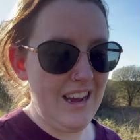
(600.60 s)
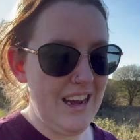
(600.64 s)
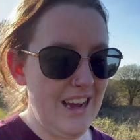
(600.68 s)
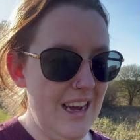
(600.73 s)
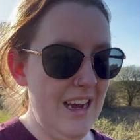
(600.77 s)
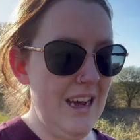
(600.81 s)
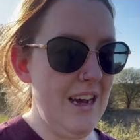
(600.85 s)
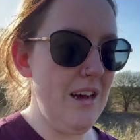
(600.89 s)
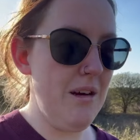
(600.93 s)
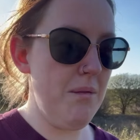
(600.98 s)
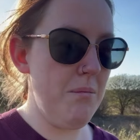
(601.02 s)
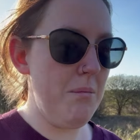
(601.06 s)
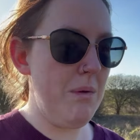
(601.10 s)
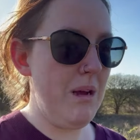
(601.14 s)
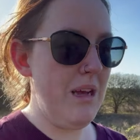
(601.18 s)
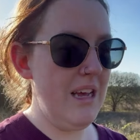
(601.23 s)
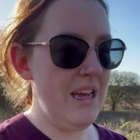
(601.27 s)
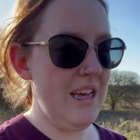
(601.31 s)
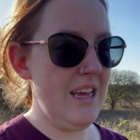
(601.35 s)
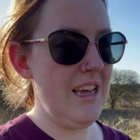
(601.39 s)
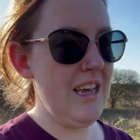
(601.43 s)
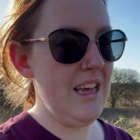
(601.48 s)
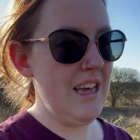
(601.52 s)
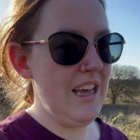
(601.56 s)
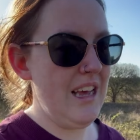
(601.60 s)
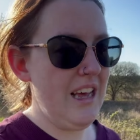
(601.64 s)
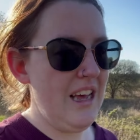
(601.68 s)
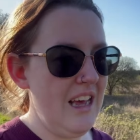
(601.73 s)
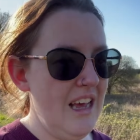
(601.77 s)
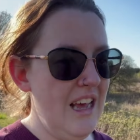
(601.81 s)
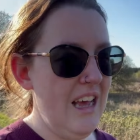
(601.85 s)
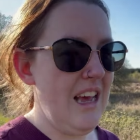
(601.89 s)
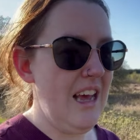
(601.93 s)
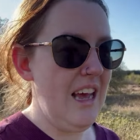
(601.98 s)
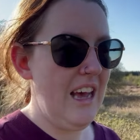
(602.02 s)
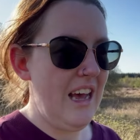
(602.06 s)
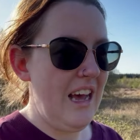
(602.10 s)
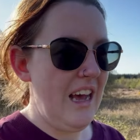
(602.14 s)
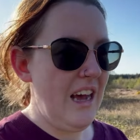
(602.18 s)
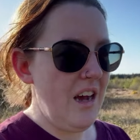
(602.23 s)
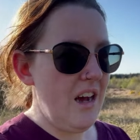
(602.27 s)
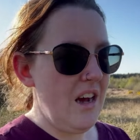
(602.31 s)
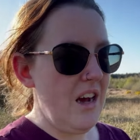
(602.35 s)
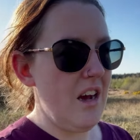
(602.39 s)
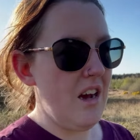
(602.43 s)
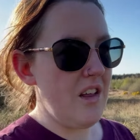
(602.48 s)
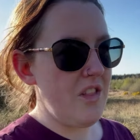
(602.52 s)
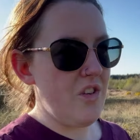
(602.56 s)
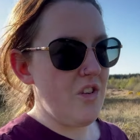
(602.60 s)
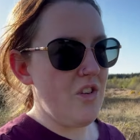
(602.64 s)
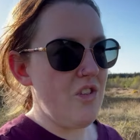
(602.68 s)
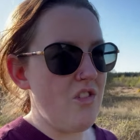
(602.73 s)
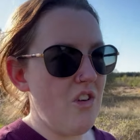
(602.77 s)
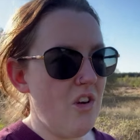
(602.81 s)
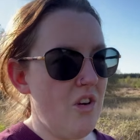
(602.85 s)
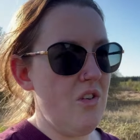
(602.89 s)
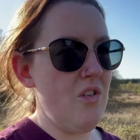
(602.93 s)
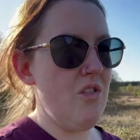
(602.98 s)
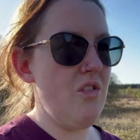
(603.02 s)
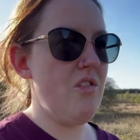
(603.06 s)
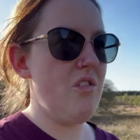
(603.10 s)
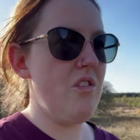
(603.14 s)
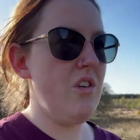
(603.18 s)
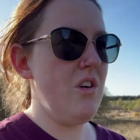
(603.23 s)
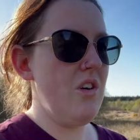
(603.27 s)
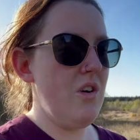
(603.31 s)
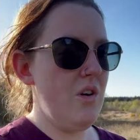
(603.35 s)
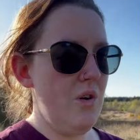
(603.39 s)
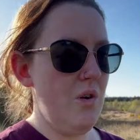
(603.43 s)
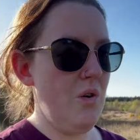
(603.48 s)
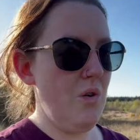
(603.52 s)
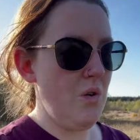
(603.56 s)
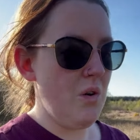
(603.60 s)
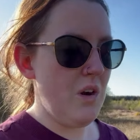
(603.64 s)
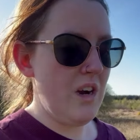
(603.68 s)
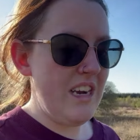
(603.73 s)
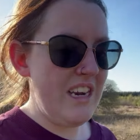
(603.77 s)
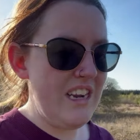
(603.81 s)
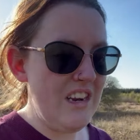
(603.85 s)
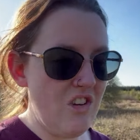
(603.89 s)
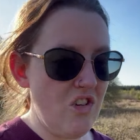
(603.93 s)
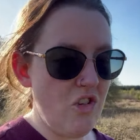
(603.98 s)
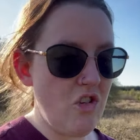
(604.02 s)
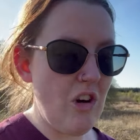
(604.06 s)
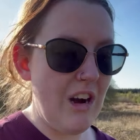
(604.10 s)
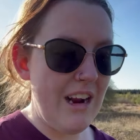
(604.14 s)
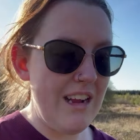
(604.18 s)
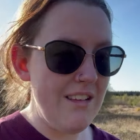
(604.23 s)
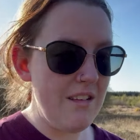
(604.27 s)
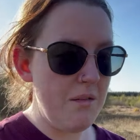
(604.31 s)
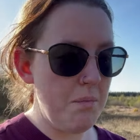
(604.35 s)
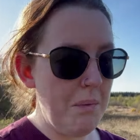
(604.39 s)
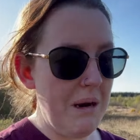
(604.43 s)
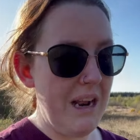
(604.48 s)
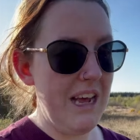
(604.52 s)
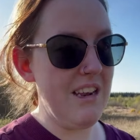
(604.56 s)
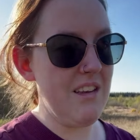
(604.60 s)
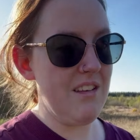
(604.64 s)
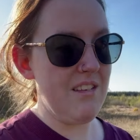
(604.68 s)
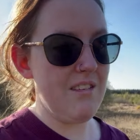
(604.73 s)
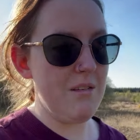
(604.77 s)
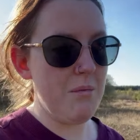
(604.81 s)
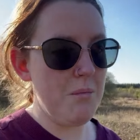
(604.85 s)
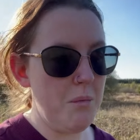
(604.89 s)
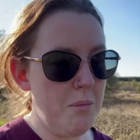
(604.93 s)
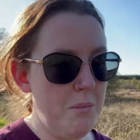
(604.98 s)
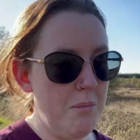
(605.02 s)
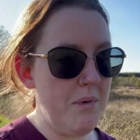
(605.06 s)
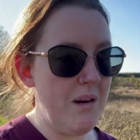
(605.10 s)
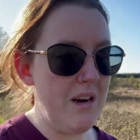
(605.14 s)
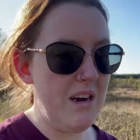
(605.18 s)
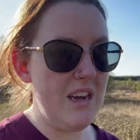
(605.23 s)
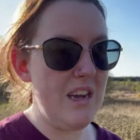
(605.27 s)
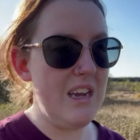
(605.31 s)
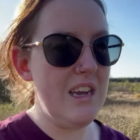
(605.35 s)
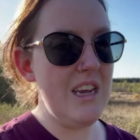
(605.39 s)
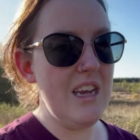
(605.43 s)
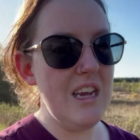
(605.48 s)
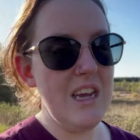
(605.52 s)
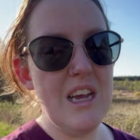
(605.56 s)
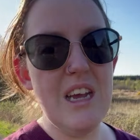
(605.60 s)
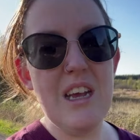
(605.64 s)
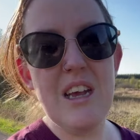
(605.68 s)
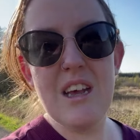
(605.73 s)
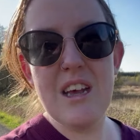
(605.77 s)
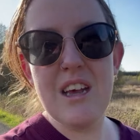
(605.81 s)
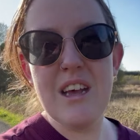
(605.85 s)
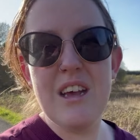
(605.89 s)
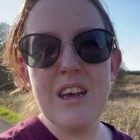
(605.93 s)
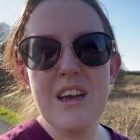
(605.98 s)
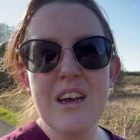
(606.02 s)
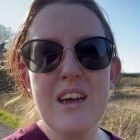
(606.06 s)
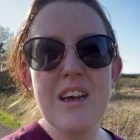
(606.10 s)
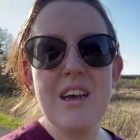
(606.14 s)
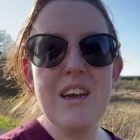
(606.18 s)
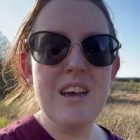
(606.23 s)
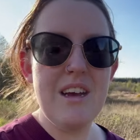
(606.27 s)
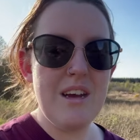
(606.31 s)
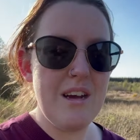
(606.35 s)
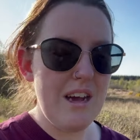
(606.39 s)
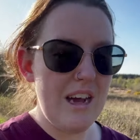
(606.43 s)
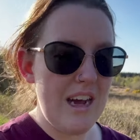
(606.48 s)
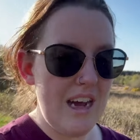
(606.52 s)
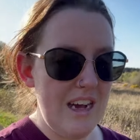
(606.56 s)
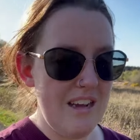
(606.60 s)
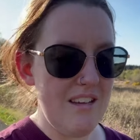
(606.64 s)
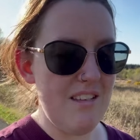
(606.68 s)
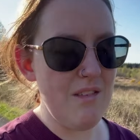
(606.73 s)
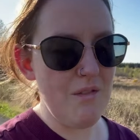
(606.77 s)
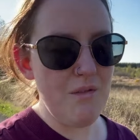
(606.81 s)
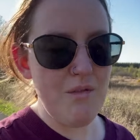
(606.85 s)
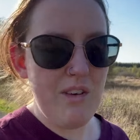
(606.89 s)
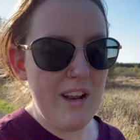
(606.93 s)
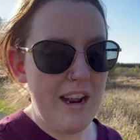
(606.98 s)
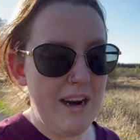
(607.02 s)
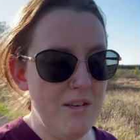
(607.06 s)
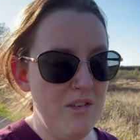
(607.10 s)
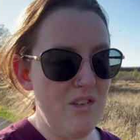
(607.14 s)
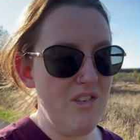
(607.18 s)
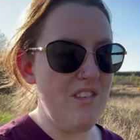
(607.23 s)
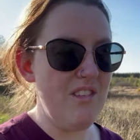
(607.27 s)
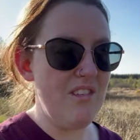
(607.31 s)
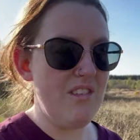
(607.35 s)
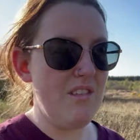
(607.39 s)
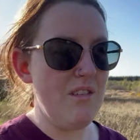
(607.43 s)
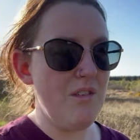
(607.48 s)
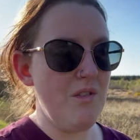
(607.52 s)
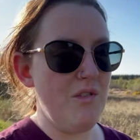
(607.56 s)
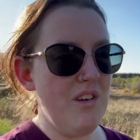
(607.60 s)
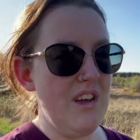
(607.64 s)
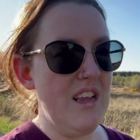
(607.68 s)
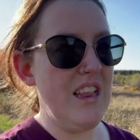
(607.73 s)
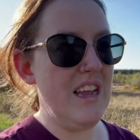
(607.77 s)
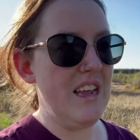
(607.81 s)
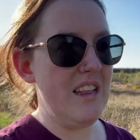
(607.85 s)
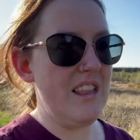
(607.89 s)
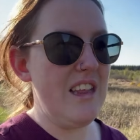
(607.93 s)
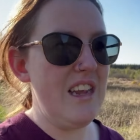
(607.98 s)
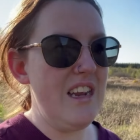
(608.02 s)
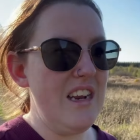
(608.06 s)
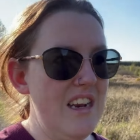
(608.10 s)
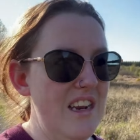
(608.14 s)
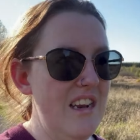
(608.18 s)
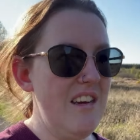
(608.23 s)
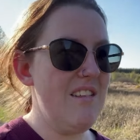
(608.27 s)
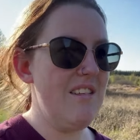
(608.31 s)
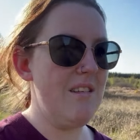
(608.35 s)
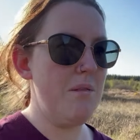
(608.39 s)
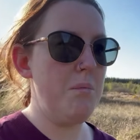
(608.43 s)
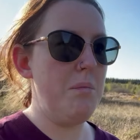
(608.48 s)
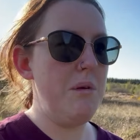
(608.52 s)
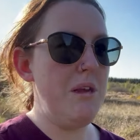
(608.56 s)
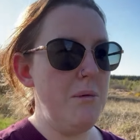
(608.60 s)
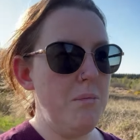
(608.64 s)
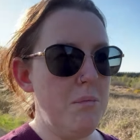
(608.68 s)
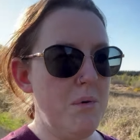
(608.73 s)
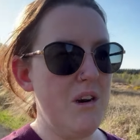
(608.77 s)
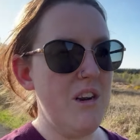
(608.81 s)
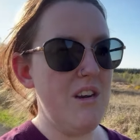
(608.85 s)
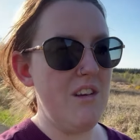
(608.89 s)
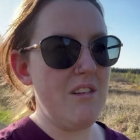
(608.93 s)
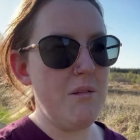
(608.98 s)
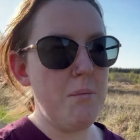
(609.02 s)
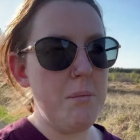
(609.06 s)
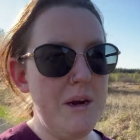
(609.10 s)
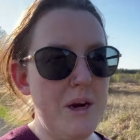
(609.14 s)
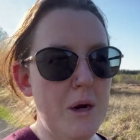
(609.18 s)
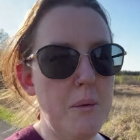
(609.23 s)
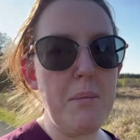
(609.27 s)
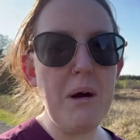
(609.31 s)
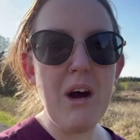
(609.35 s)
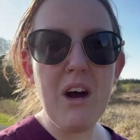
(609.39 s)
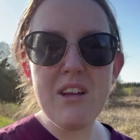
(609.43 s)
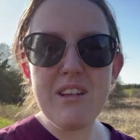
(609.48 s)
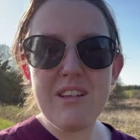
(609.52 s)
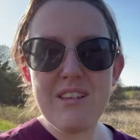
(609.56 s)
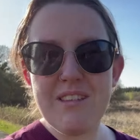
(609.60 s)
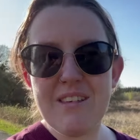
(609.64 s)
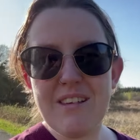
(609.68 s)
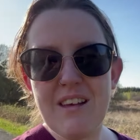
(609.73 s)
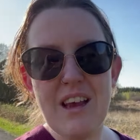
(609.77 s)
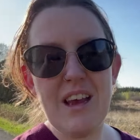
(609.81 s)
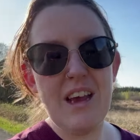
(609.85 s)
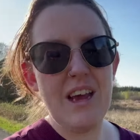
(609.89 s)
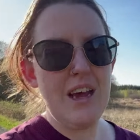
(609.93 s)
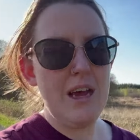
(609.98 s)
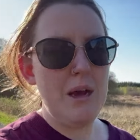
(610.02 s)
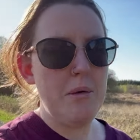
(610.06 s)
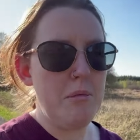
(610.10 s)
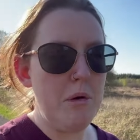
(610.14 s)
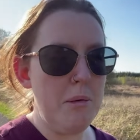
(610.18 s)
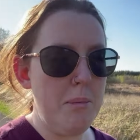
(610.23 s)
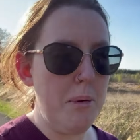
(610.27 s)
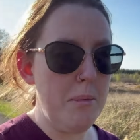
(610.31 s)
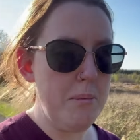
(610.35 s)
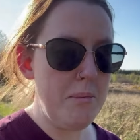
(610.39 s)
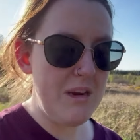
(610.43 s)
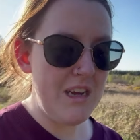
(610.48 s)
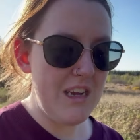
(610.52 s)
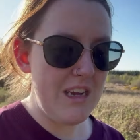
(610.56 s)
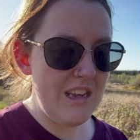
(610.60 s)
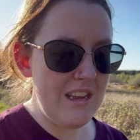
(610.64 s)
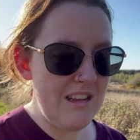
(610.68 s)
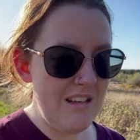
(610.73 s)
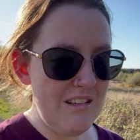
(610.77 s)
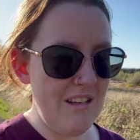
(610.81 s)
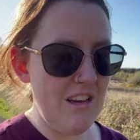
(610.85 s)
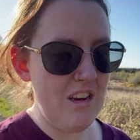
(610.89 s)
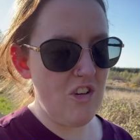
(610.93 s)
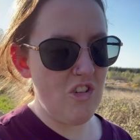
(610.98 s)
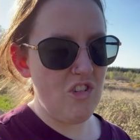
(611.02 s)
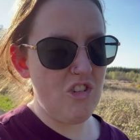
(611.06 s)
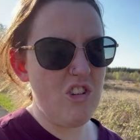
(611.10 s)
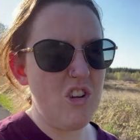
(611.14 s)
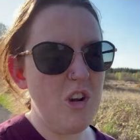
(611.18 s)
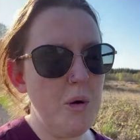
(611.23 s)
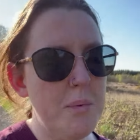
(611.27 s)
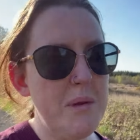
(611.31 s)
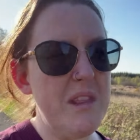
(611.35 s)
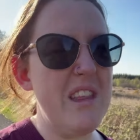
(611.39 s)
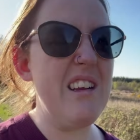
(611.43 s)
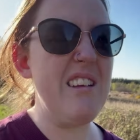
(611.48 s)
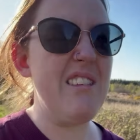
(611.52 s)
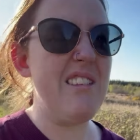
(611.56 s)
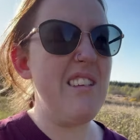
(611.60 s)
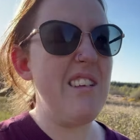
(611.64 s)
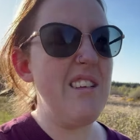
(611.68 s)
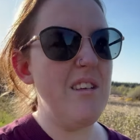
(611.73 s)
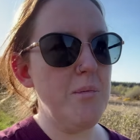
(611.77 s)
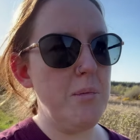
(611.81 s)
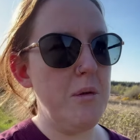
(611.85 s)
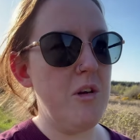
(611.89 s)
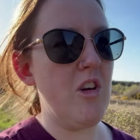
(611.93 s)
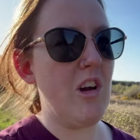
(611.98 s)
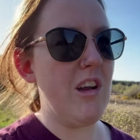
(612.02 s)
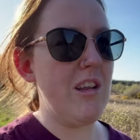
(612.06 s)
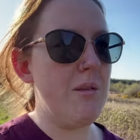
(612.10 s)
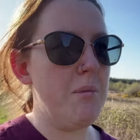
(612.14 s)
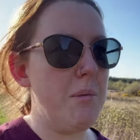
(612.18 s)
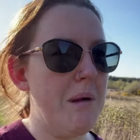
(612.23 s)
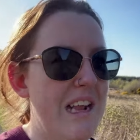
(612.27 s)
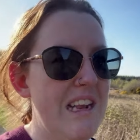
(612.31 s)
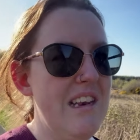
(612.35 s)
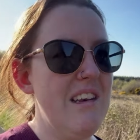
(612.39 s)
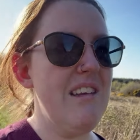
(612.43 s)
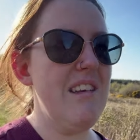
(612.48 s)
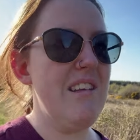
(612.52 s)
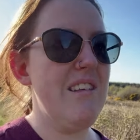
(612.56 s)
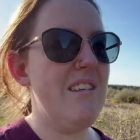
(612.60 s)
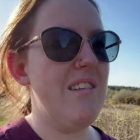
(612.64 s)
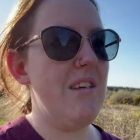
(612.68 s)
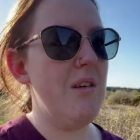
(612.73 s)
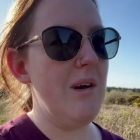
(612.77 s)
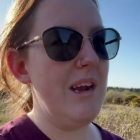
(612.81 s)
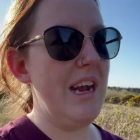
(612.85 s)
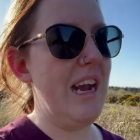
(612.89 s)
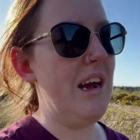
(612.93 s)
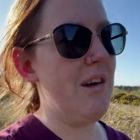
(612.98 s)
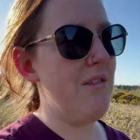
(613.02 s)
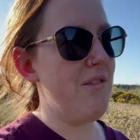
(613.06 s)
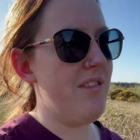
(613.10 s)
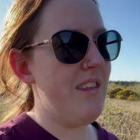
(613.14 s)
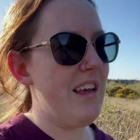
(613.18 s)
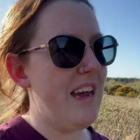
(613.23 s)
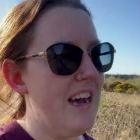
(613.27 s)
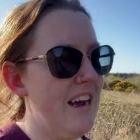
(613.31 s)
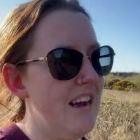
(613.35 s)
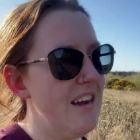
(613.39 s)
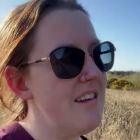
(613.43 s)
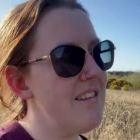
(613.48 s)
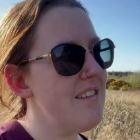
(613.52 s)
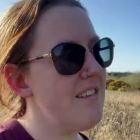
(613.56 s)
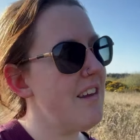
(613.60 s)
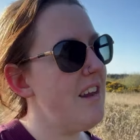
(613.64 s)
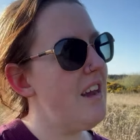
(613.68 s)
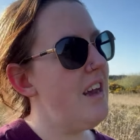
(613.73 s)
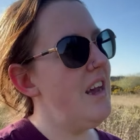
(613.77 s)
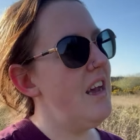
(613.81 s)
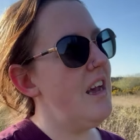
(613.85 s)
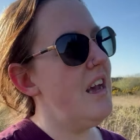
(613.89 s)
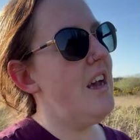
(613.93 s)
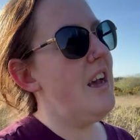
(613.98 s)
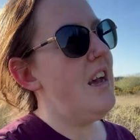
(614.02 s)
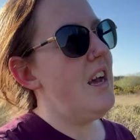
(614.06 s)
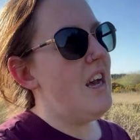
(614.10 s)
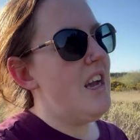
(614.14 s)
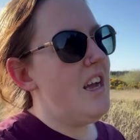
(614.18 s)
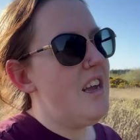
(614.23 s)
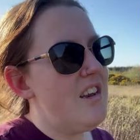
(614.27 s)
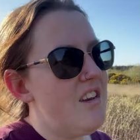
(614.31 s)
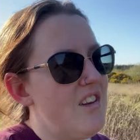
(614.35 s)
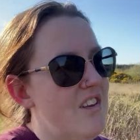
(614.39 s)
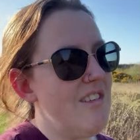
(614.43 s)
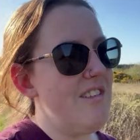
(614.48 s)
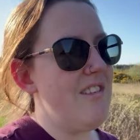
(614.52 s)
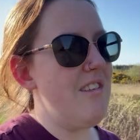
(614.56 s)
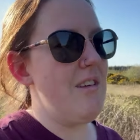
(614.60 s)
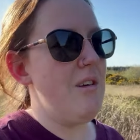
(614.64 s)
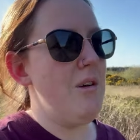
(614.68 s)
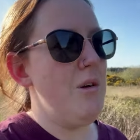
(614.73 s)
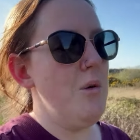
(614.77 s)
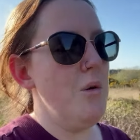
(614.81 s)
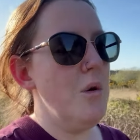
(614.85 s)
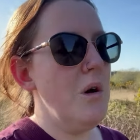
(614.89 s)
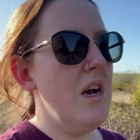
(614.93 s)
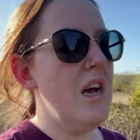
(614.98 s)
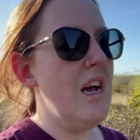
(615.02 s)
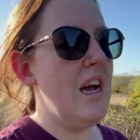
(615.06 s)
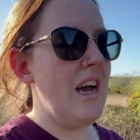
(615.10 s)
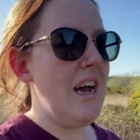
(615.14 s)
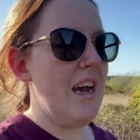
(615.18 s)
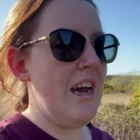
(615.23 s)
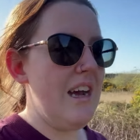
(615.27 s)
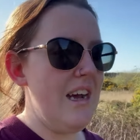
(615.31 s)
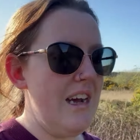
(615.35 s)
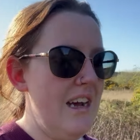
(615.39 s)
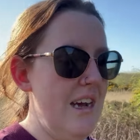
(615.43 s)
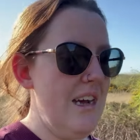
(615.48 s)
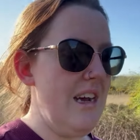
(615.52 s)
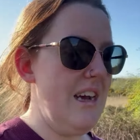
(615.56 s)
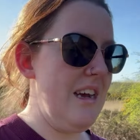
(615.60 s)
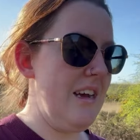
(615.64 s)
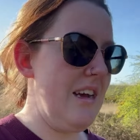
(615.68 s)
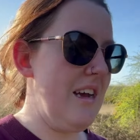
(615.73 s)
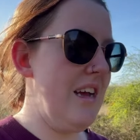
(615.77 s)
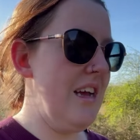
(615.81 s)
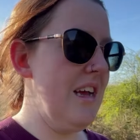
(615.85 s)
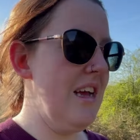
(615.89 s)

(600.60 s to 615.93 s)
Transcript: Um, there's also, I need to transplant some of my uh, sunflowers and stuff like that. They need to be put into bigger pots. My pumpkins, like just a couple things need to be transplanted. So I have that to do. Uh,